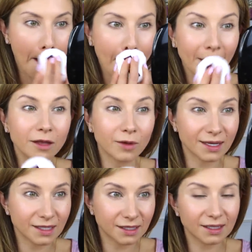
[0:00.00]
Okay, you
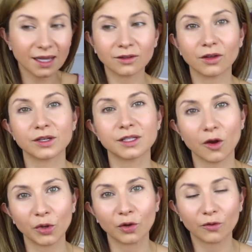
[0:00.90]
guys, the skin looks
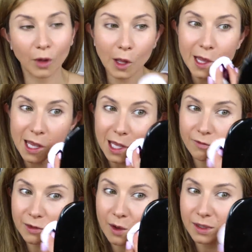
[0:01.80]
so beautiful.
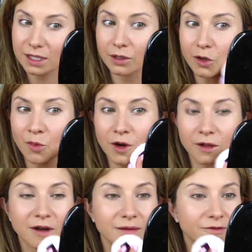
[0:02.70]
Even though it's a little more
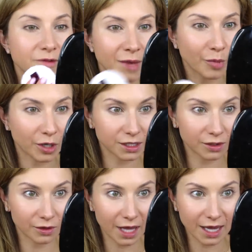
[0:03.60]
glowy for my
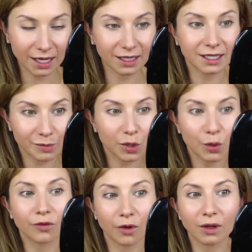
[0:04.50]
personal liking, it's
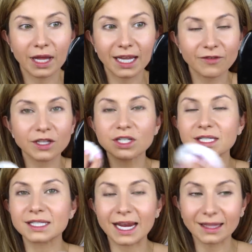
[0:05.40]
beautiful. Like if it
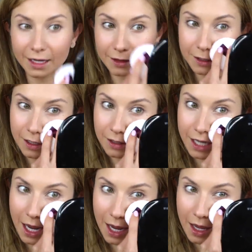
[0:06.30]
just stayed like this all
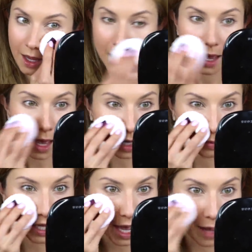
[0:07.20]
day, I'd
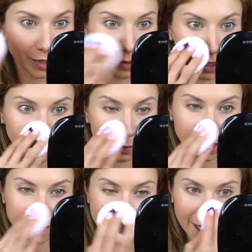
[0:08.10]
be happy. But the
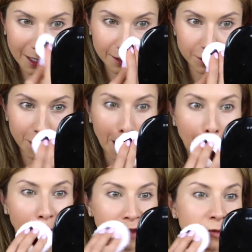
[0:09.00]
reason I shy
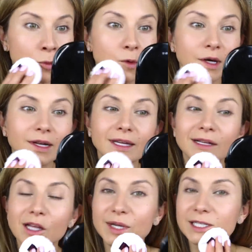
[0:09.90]
away from really
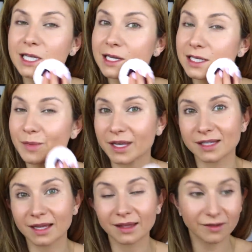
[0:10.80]
glowy skin is
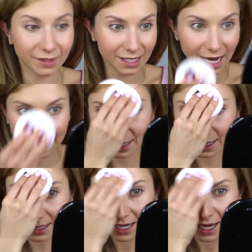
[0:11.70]
because I live in
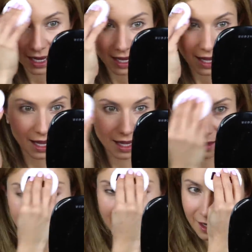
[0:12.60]
Texas
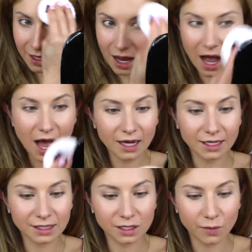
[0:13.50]
and I get hot
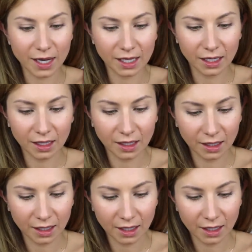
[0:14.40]
and sweaty